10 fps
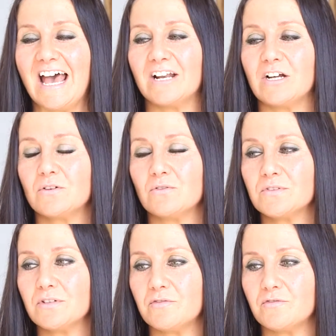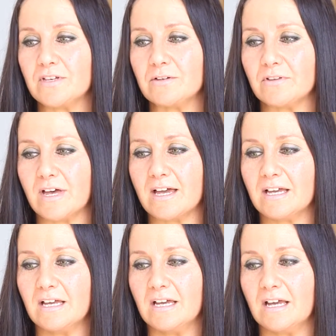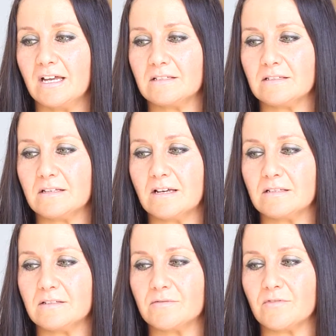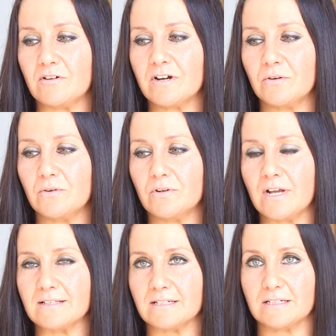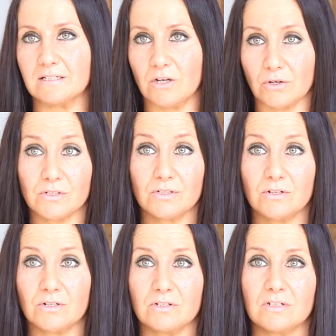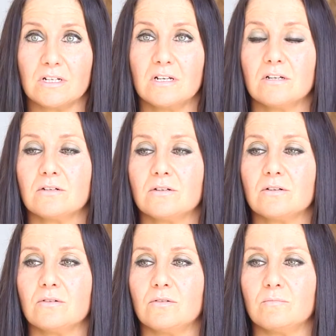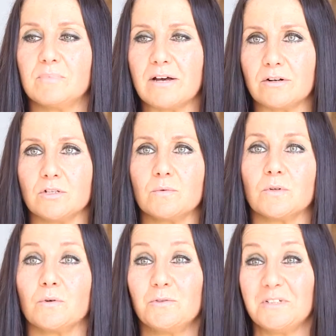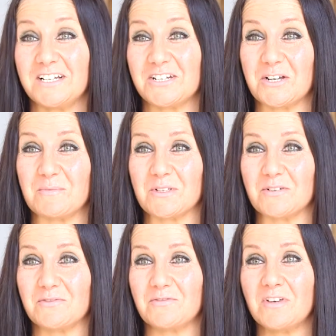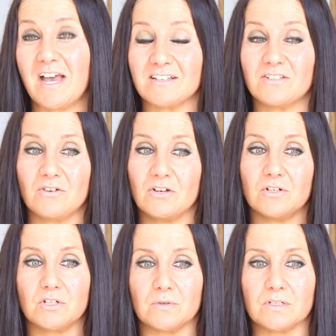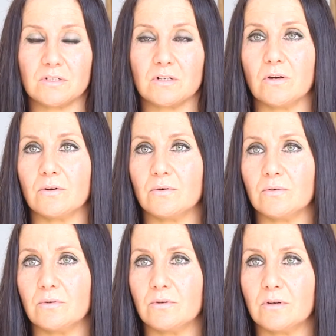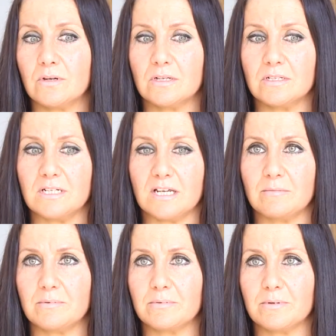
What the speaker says: And I'd also feel that it's very good as a yoga student to be able to do it all in terms of, yes, you can do a slow, deep,